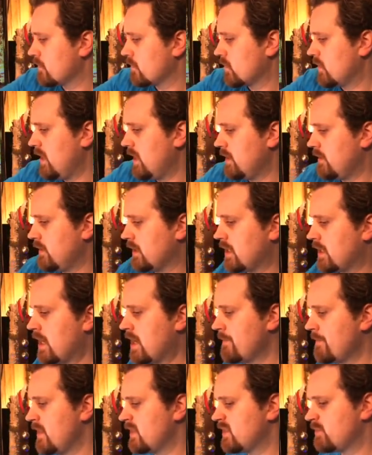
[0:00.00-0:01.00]
in the
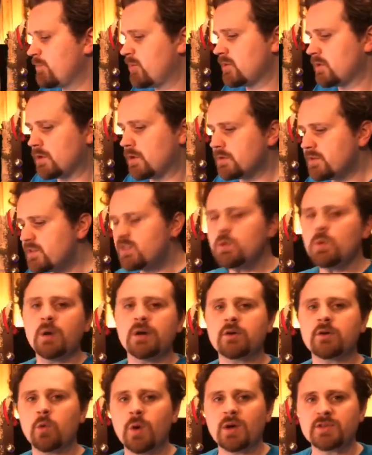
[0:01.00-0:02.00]
comments below, let's do a
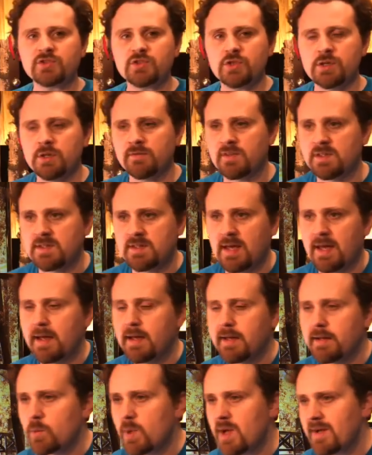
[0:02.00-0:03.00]
question of the day.
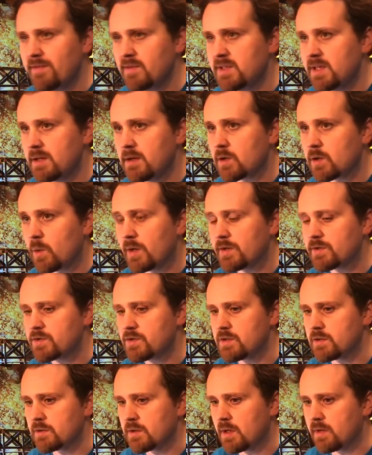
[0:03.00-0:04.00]
We haven't done a
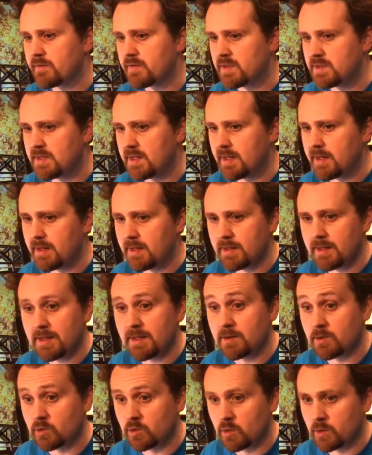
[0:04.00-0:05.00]
question of the day in
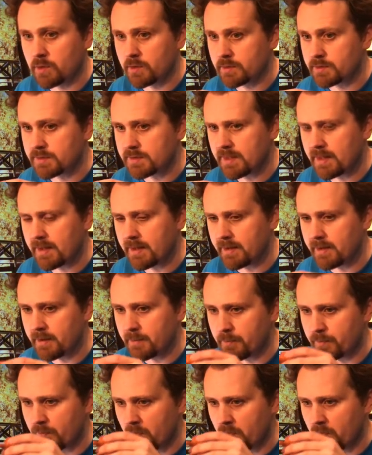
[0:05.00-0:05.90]
a long time.